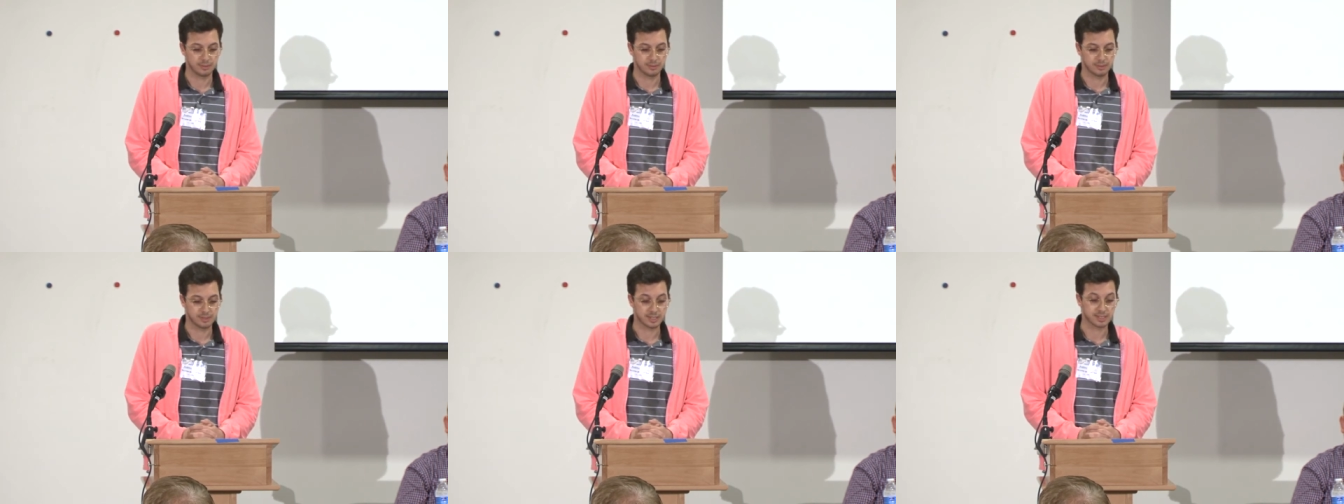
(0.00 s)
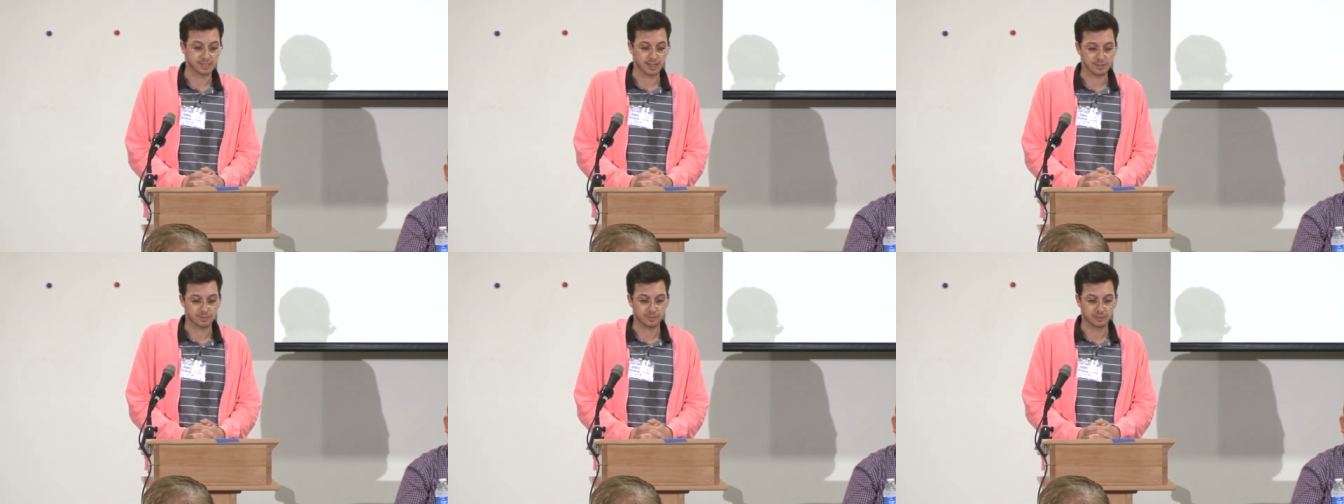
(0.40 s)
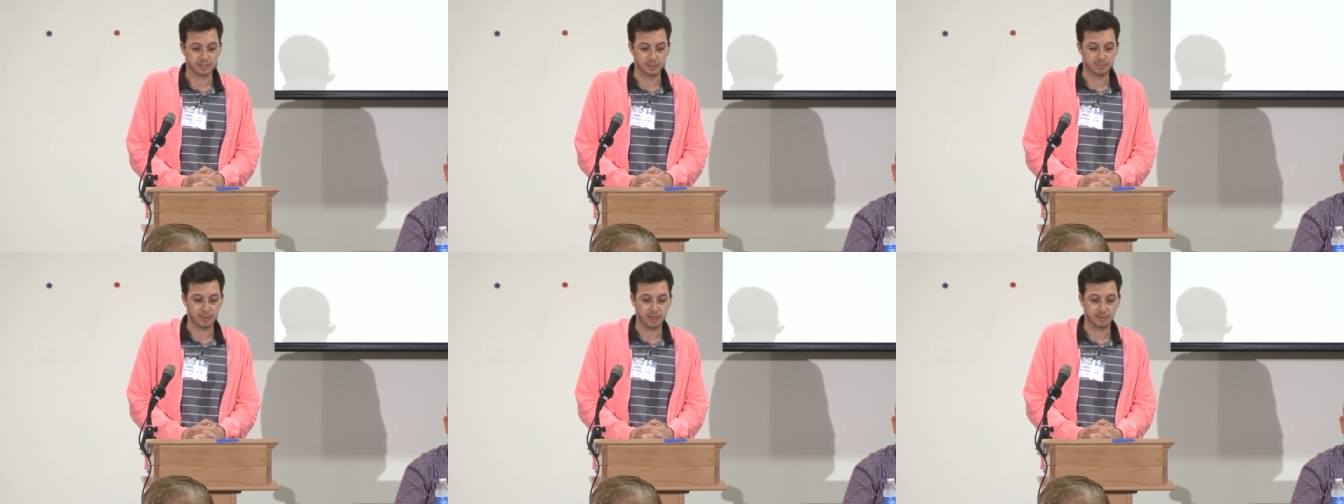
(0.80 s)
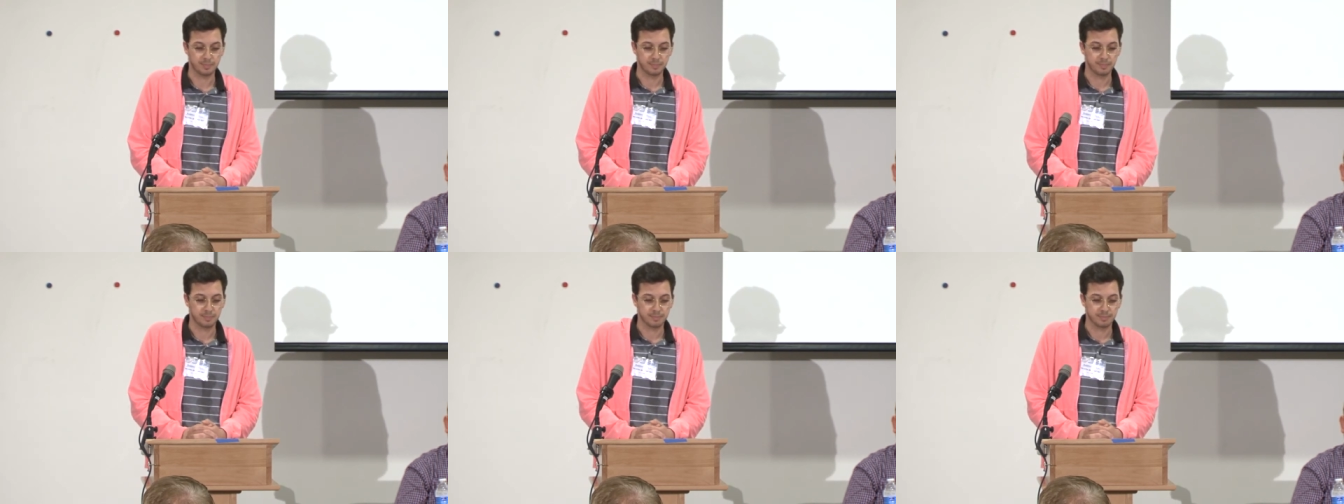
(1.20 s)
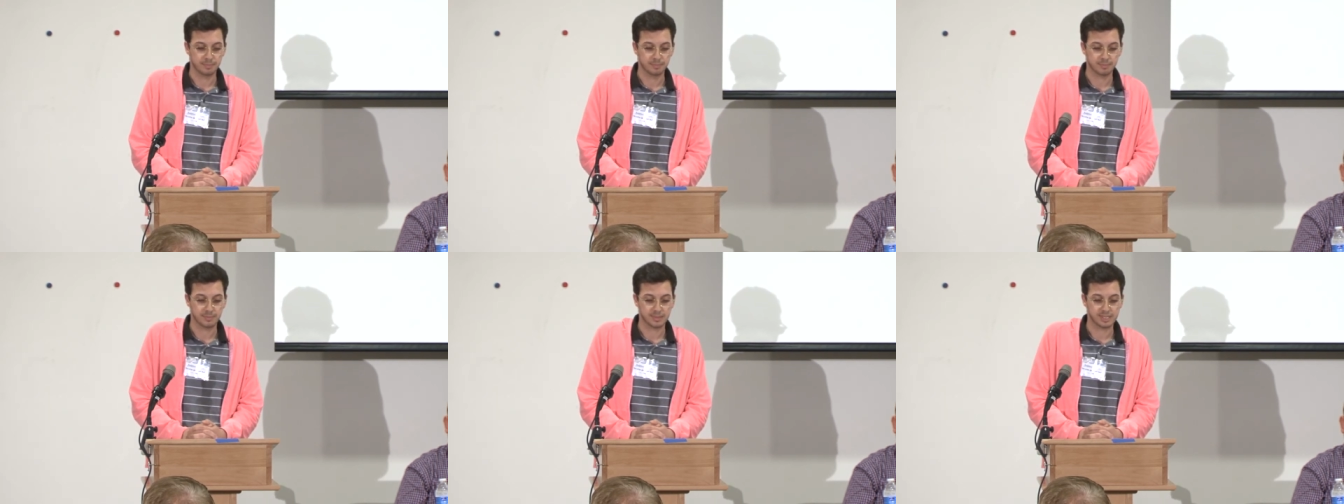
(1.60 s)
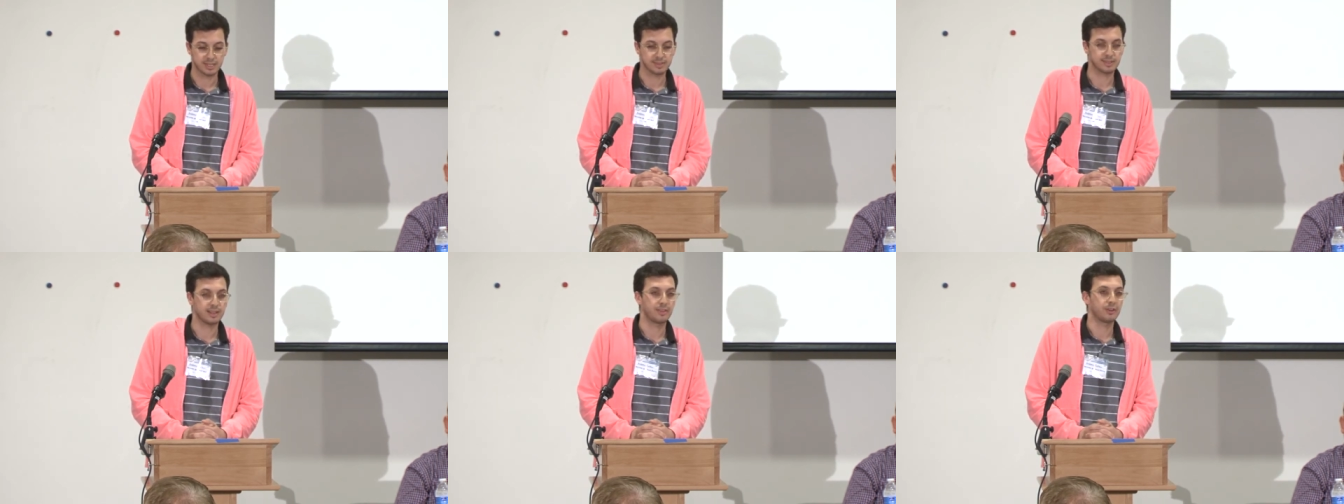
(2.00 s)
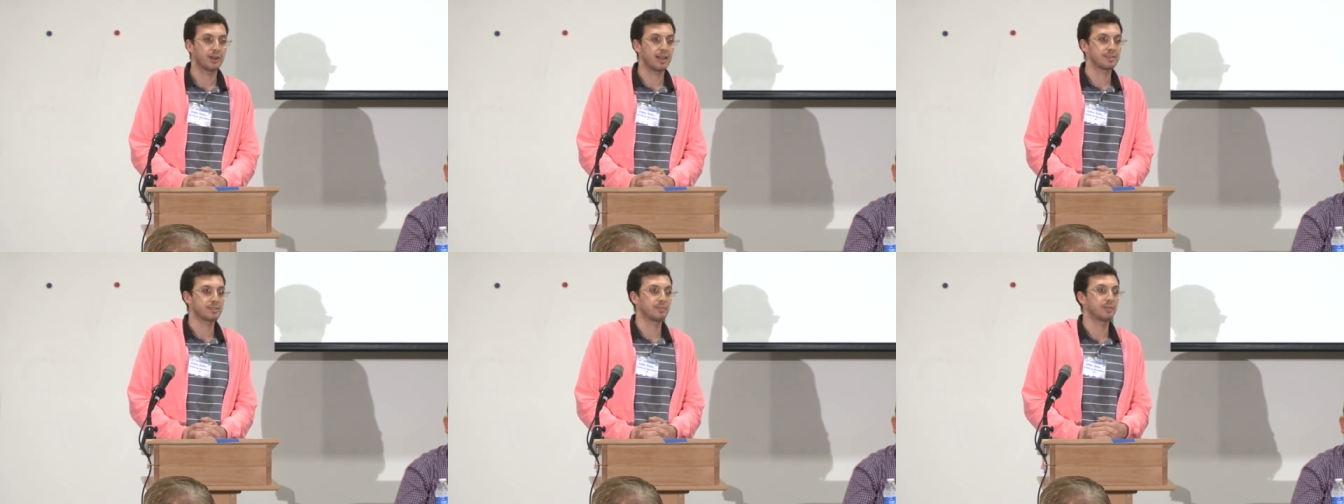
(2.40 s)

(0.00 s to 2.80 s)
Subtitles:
successfully, but since then there hasn't